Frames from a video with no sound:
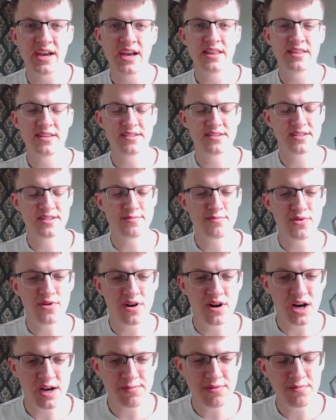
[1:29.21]
This is a more
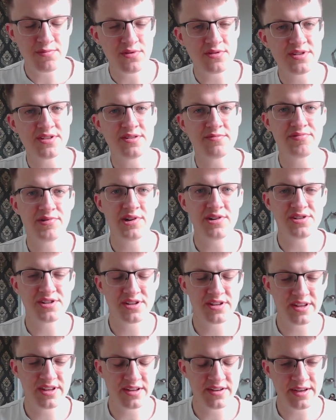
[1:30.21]
hyper-modern approach
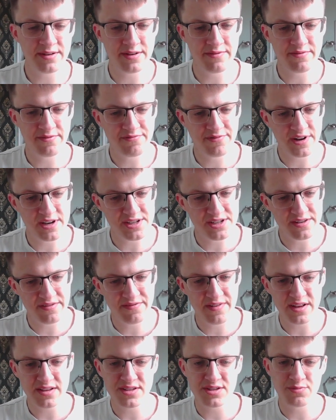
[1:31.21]
to the French
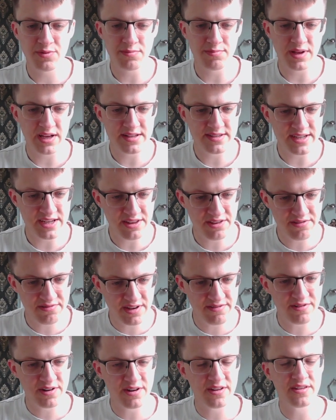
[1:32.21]
defence. We play
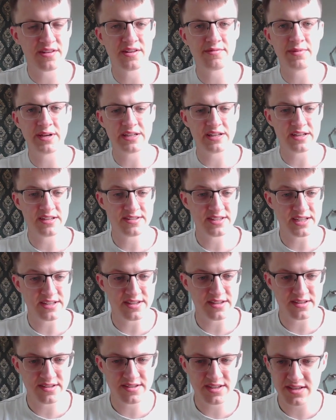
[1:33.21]
d3 rather than immediately
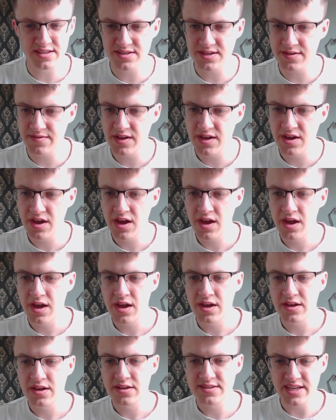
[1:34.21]
seizing the centre,
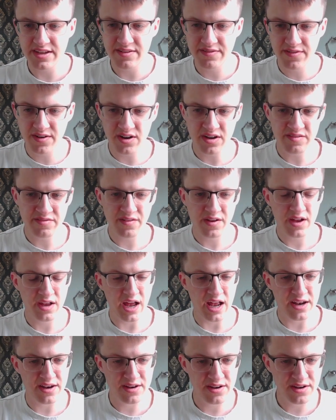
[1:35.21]
d5
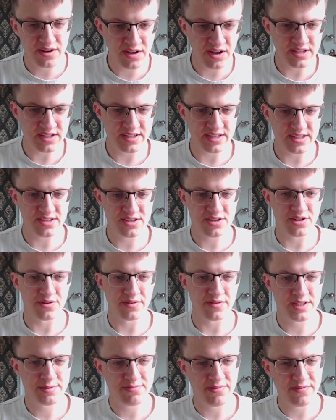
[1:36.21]
and knight d2.
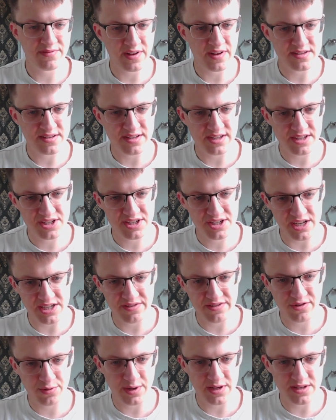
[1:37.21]
This prevents an exchange of
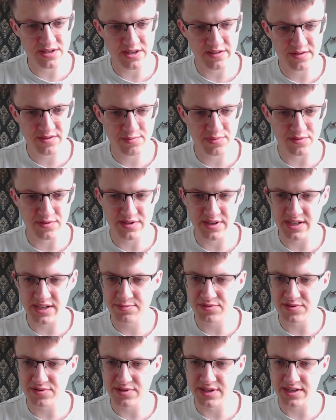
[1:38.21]
queens after pawn takes,
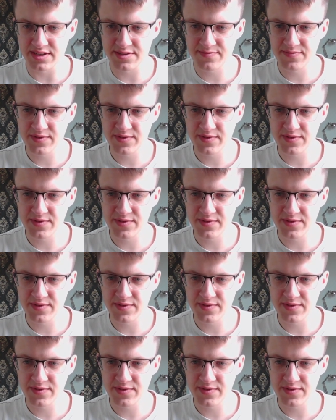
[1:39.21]
pawn takes.